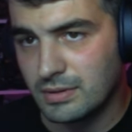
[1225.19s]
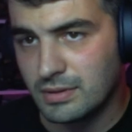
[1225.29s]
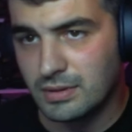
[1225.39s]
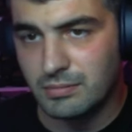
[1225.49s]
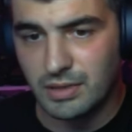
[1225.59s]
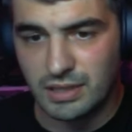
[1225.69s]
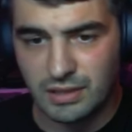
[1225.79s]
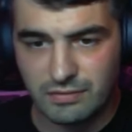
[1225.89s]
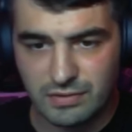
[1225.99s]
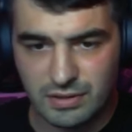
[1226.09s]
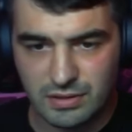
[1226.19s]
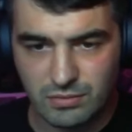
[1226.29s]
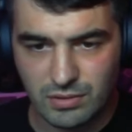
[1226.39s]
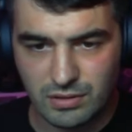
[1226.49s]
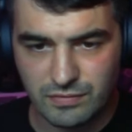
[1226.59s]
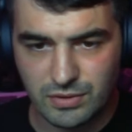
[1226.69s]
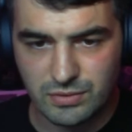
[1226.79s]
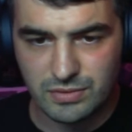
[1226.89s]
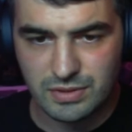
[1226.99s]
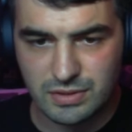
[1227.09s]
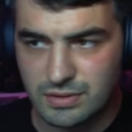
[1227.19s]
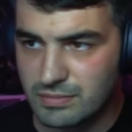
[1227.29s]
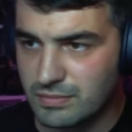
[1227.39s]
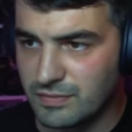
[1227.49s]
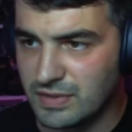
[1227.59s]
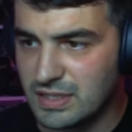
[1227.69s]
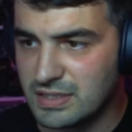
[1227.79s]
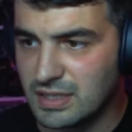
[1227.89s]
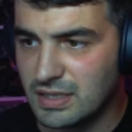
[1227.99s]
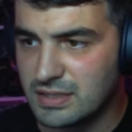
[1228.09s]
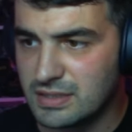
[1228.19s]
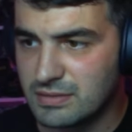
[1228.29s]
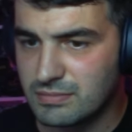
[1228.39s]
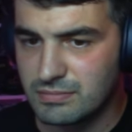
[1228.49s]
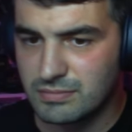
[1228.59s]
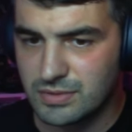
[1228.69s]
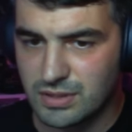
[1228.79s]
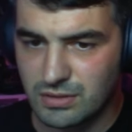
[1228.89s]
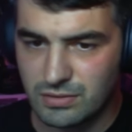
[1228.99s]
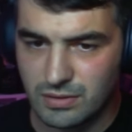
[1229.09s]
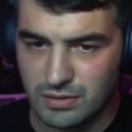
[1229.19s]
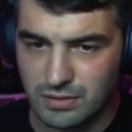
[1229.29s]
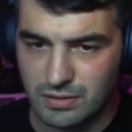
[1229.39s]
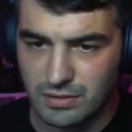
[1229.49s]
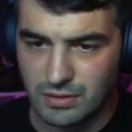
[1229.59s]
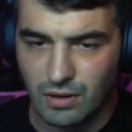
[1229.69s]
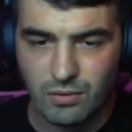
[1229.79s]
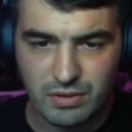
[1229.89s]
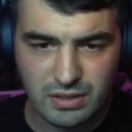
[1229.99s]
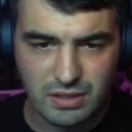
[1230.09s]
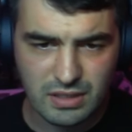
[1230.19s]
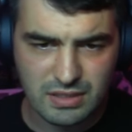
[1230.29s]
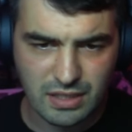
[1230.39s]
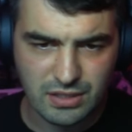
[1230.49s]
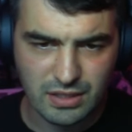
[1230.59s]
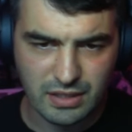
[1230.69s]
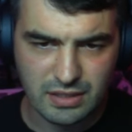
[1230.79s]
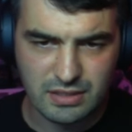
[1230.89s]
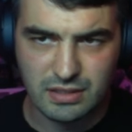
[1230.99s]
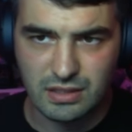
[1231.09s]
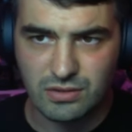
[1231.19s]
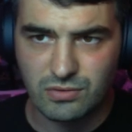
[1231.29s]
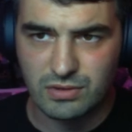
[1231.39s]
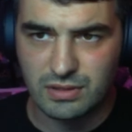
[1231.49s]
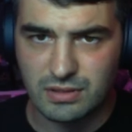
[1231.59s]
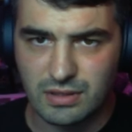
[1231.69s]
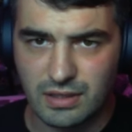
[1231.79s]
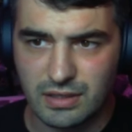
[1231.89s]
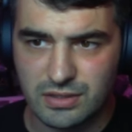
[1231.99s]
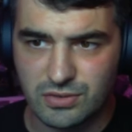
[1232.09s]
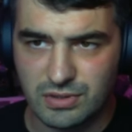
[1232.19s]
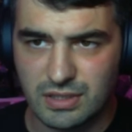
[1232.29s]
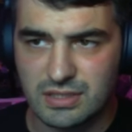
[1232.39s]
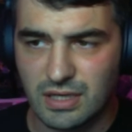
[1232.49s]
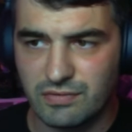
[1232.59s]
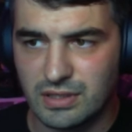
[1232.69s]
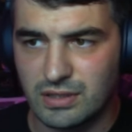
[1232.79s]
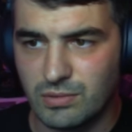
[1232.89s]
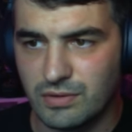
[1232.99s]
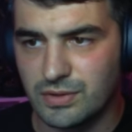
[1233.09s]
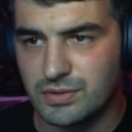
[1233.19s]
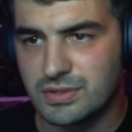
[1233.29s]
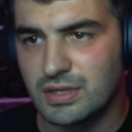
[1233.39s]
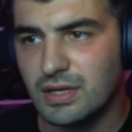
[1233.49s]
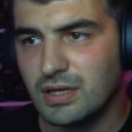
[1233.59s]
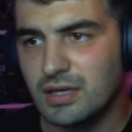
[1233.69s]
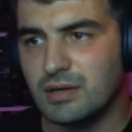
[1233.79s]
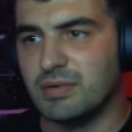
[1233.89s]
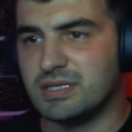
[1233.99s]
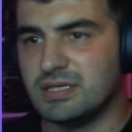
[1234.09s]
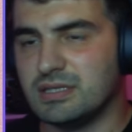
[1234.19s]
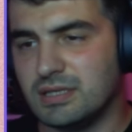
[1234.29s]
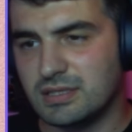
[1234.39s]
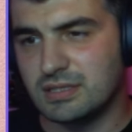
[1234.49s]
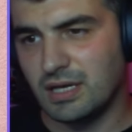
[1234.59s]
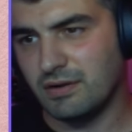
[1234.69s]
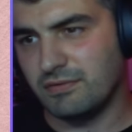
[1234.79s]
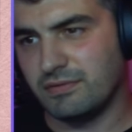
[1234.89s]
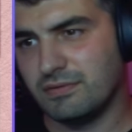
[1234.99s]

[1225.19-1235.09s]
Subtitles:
He might have another one of these guys. Shakur. Oh, he does actually, because he did draw it earlier, so he does have another one of those. But since he doesn't have...